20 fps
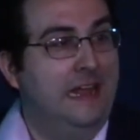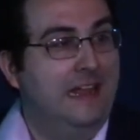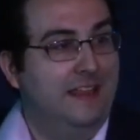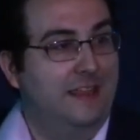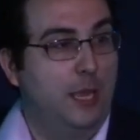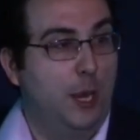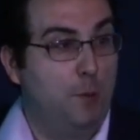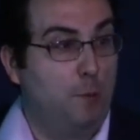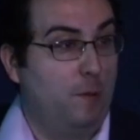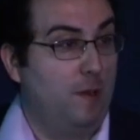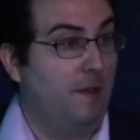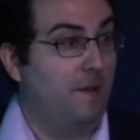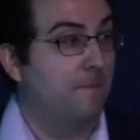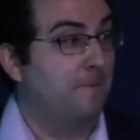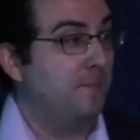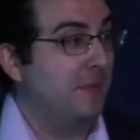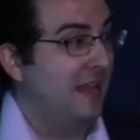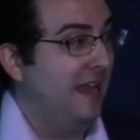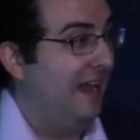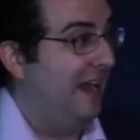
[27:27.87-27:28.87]
There were
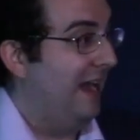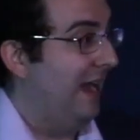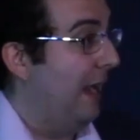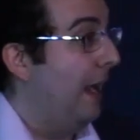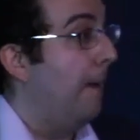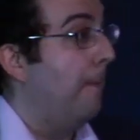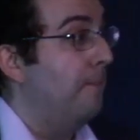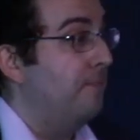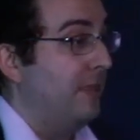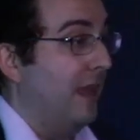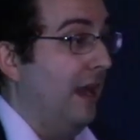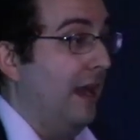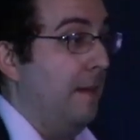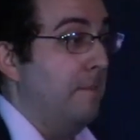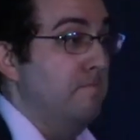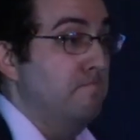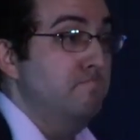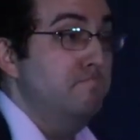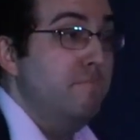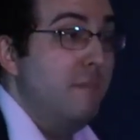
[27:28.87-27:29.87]

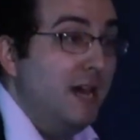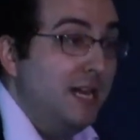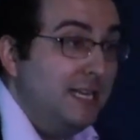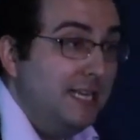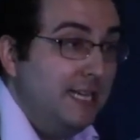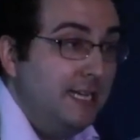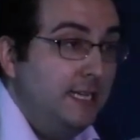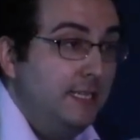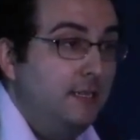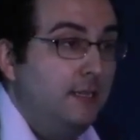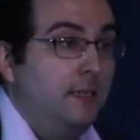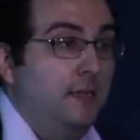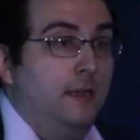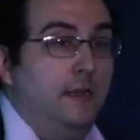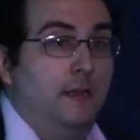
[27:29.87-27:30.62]
moneyed,